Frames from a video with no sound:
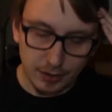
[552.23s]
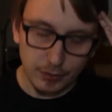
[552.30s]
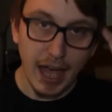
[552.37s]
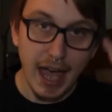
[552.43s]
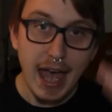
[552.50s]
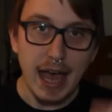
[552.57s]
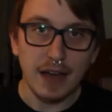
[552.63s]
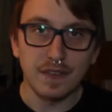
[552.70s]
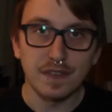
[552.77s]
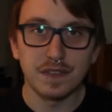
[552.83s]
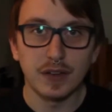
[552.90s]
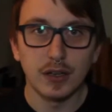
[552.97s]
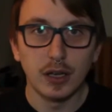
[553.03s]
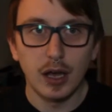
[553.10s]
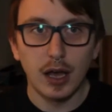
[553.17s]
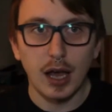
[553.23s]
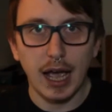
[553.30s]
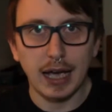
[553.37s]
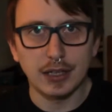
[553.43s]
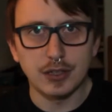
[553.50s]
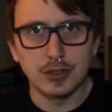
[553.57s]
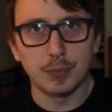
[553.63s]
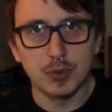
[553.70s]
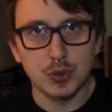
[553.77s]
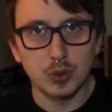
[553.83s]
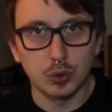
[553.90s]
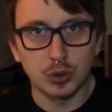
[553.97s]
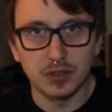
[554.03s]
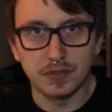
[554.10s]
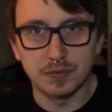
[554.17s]
F had some sort
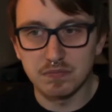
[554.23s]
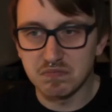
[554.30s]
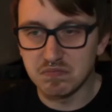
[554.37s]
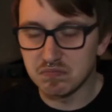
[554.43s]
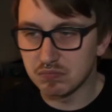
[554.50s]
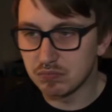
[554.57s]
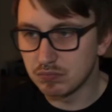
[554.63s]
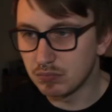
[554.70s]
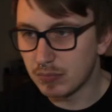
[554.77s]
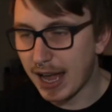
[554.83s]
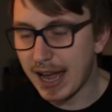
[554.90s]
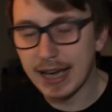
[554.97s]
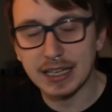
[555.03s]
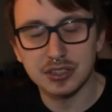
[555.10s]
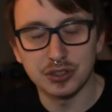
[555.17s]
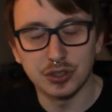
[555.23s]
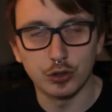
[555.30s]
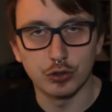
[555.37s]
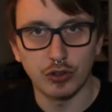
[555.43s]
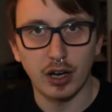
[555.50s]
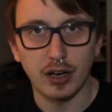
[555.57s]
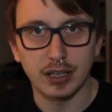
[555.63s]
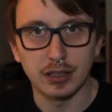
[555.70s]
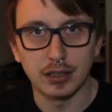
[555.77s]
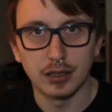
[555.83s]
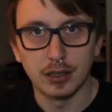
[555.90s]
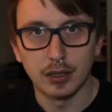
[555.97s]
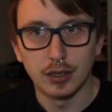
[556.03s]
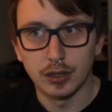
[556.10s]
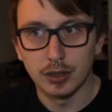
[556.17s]
of axe to grind,
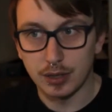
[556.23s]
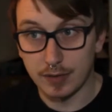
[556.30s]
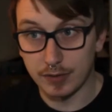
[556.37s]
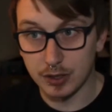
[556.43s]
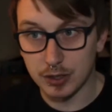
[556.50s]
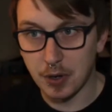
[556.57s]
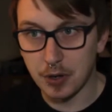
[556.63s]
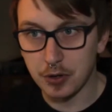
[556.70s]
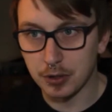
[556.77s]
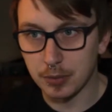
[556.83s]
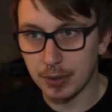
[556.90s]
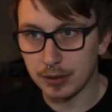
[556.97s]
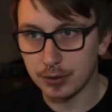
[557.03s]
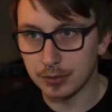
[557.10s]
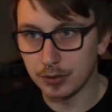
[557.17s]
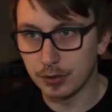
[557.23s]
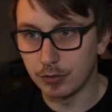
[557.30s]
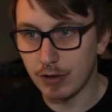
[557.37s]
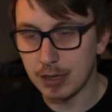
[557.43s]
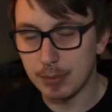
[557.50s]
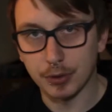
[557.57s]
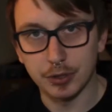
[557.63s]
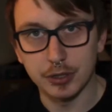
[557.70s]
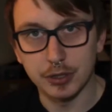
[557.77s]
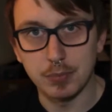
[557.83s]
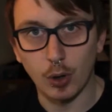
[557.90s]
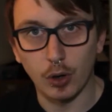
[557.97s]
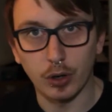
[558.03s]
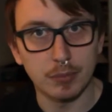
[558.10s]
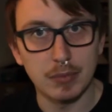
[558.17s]
having spoken about the rape on her
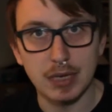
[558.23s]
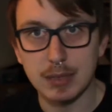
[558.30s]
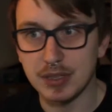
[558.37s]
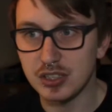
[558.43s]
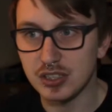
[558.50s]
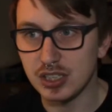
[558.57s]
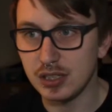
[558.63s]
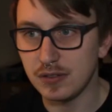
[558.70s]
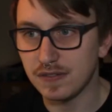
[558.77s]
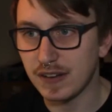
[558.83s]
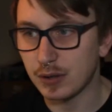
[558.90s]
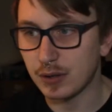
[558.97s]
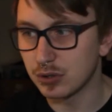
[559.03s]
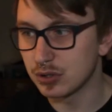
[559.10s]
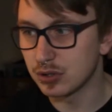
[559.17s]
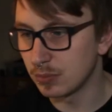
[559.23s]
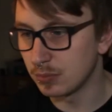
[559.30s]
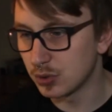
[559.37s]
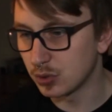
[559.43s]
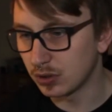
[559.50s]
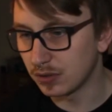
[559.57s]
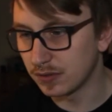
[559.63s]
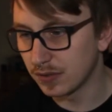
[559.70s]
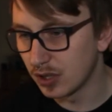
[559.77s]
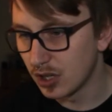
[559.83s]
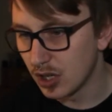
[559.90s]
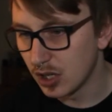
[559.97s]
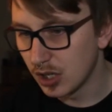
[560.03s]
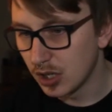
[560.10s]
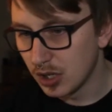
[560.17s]
blog, and maybe she felt some sort of
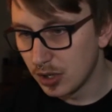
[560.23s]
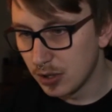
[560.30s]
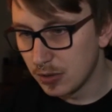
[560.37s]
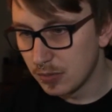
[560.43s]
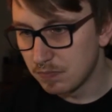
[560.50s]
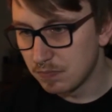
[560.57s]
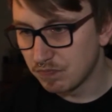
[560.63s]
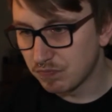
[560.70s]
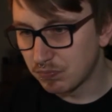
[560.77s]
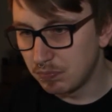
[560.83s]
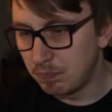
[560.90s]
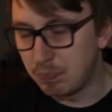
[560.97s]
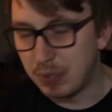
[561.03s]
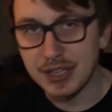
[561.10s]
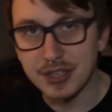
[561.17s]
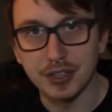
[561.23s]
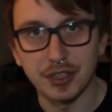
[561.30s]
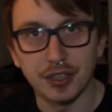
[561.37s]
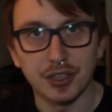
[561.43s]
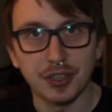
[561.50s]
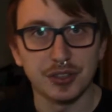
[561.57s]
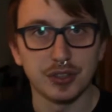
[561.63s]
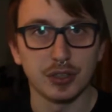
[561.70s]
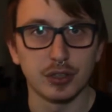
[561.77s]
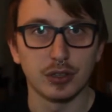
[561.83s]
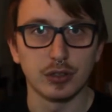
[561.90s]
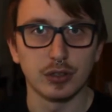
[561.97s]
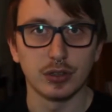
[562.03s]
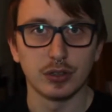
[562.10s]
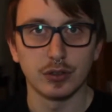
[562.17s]
bitterness
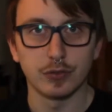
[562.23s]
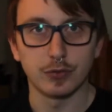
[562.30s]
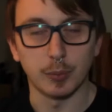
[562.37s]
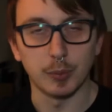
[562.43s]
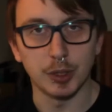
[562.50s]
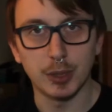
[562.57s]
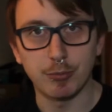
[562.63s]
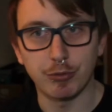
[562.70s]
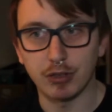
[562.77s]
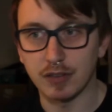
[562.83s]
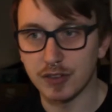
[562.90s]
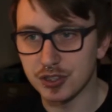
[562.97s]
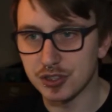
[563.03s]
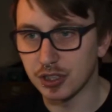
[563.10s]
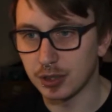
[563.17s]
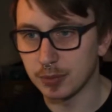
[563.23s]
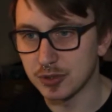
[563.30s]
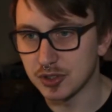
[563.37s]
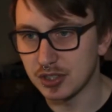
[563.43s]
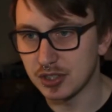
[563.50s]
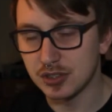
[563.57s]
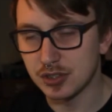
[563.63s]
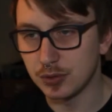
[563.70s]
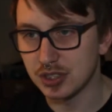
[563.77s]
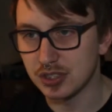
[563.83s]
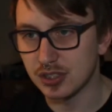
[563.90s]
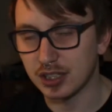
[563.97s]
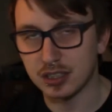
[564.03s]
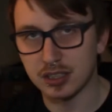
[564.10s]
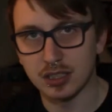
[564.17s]
from her previous circumstances, so
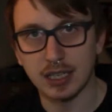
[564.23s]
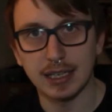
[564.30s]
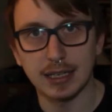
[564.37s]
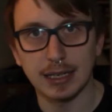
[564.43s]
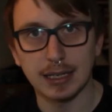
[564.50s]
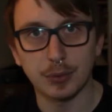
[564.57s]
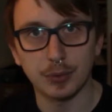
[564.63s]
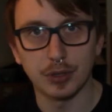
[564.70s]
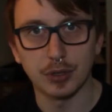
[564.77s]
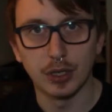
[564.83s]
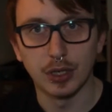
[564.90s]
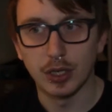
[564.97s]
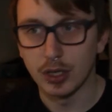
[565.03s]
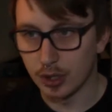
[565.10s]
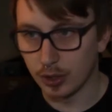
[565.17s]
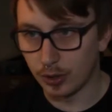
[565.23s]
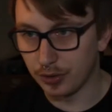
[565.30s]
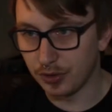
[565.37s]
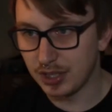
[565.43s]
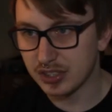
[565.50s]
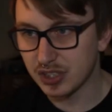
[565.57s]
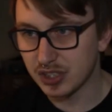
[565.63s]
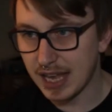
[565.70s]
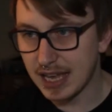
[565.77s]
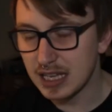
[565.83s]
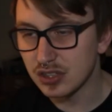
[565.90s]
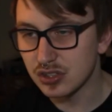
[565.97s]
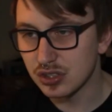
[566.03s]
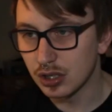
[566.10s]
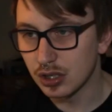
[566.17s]
decided to take it out on this case,